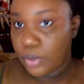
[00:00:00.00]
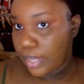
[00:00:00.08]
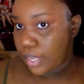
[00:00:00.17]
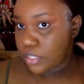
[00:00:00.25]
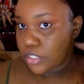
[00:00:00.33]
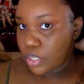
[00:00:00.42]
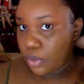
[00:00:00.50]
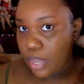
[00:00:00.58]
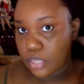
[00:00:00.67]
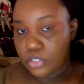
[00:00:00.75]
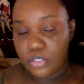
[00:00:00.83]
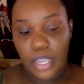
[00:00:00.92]
Okay, so
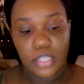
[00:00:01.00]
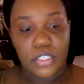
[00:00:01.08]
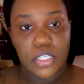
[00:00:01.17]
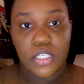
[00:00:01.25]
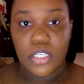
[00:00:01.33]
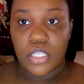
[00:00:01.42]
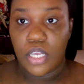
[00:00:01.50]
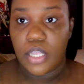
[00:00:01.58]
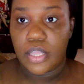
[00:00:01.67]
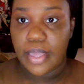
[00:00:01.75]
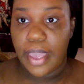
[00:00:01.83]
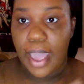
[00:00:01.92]
as you guys can
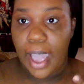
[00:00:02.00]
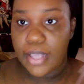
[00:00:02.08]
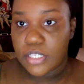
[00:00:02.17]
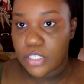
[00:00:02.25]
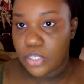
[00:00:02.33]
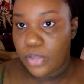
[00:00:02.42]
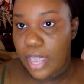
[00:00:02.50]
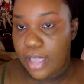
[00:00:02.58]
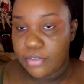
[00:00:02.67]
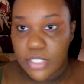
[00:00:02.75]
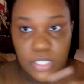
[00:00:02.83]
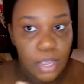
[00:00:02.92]
see that I still
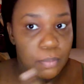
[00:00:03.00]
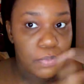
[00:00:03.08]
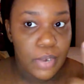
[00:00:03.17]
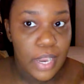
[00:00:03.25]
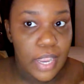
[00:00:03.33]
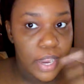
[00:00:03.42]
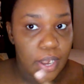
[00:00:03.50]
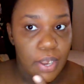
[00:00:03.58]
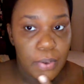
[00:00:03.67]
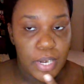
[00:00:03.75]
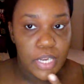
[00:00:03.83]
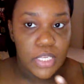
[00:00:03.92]
have some red
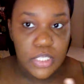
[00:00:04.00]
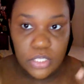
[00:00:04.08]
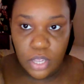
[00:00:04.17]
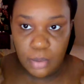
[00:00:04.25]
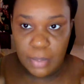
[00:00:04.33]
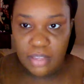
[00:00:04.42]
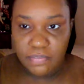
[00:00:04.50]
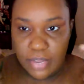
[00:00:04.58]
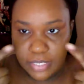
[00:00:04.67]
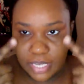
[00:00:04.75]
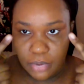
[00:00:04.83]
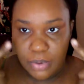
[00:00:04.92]
areas on my
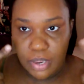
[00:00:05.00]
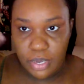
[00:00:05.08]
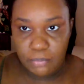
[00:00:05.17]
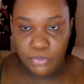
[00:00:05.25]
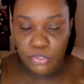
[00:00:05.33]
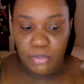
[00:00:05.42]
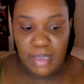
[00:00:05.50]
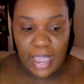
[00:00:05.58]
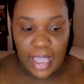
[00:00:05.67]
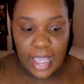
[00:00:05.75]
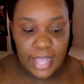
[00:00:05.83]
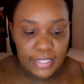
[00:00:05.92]
face, like right in between my
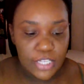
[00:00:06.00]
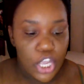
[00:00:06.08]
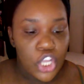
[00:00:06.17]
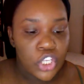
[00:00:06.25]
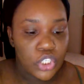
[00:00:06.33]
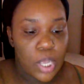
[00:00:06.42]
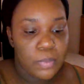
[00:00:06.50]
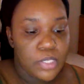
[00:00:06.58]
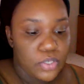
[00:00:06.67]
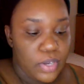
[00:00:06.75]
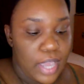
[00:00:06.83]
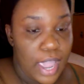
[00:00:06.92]
eyes. So I'm
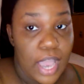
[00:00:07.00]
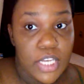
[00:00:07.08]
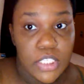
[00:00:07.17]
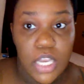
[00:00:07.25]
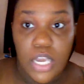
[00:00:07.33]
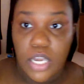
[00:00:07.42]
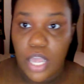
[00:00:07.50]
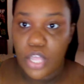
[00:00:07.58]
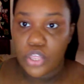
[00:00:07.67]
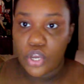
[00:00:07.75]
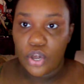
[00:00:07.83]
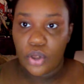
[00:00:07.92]
just going to add just
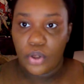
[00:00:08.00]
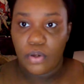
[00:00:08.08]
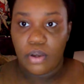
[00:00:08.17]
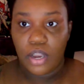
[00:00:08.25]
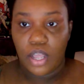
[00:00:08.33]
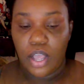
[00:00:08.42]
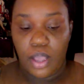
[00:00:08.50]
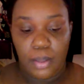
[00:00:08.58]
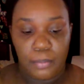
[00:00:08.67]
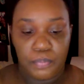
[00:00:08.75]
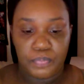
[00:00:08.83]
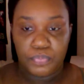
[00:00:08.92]
another
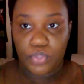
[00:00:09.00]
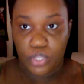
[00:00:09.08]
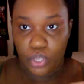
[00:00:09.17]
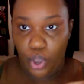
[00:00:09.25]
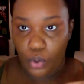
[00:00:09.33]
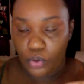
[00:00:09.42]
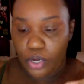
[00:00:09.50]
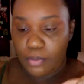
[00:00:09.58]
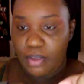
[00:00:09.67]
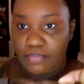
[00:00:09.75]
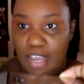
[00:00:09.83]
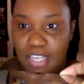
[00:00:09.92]
coat
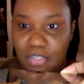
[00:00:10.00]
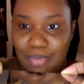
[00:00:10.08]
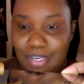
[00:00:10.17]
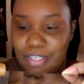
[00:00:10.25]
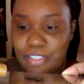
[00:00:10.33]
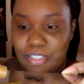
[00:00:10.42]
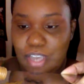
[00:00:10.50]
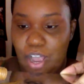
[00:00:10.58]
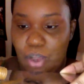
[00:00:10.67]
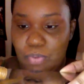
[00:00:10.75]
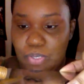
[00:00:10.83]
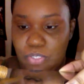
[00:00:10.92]
on my face, which
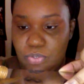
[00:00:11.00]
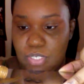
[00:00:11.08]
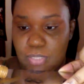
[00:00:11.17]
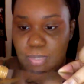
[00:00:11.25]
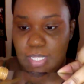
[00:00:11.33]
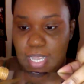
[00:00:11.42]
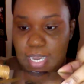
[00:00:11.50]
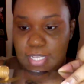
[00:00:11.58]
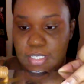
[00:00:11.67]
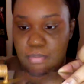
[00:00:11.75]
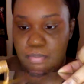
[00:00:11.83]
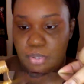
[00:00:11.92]
I always do just because I
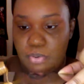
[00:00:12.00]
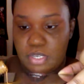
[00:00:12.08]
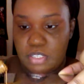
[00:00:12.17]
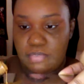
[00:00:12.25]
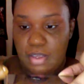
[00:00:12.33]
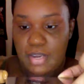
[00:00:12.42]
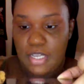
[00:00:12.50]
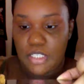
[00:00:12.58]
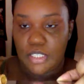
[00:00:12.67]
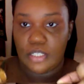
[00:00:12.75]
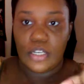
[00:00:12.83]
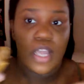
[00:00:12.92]
like to build this
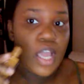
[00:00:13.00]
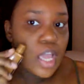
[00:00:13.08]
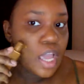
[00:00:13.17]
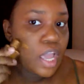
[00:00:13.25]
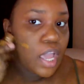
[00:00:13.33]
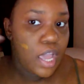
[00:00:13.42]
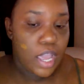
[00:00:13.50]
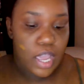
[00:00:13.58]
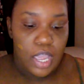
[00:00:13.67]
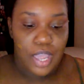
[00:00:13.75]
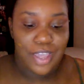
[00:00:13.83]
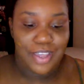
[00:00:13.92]
foundation.
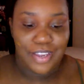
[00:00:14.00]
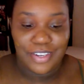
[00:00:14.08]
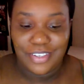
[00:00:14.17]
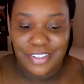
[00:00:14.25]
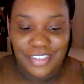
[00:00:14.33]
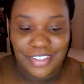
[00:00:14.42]
And